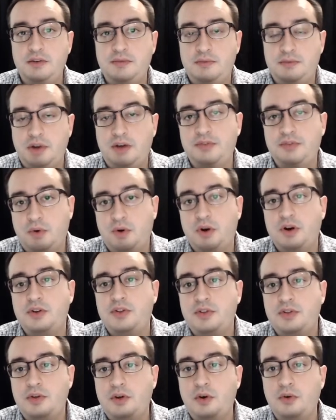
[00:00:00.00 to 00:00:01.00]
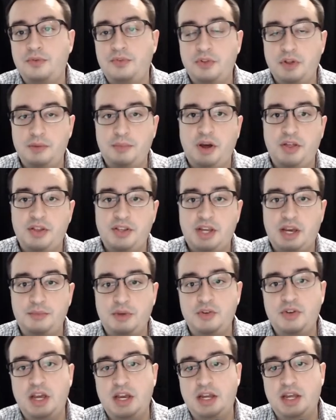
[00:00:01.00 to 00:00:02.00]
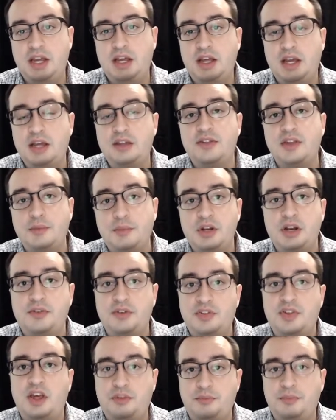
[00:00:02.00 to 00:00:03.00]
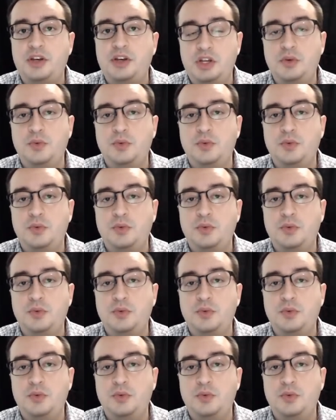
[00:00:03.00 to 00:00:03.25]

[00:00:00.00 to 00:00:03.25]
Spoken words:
of course, hopefully by the time you take a summative assessment,